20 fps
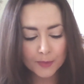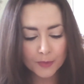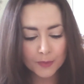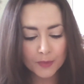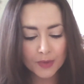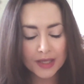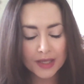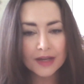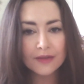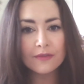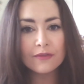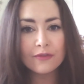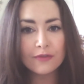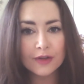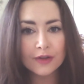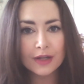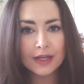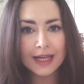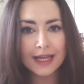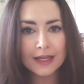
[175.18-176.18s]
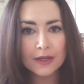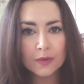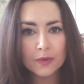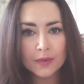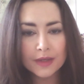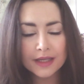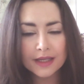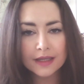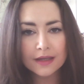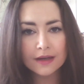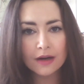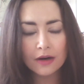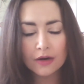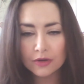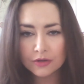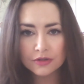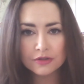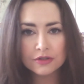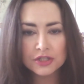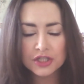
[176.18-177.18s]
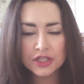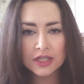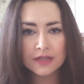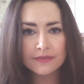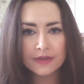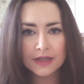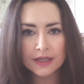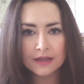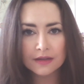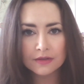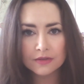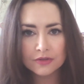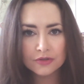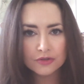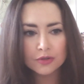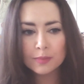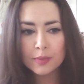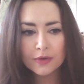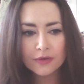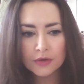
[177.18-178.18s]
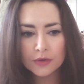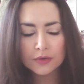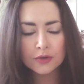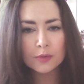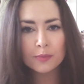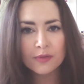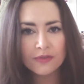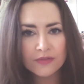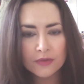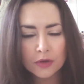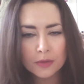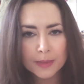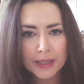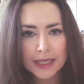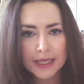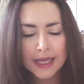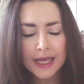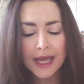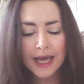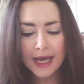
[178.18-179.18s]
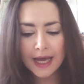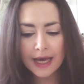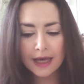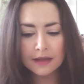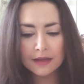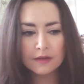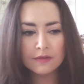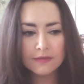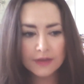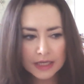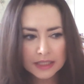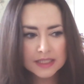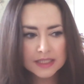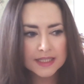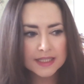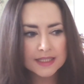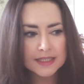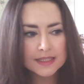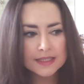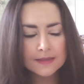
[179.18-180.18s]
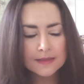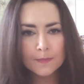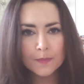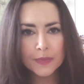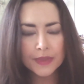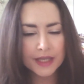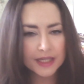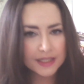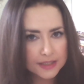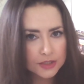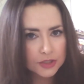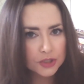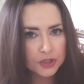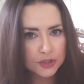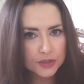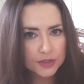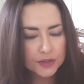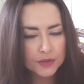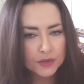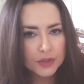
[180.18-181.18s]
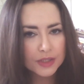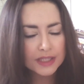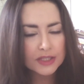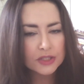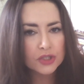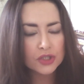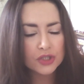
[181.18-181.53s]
we can feel like we are underachieving, underperforming. And the fact is, that isn't the truth. It's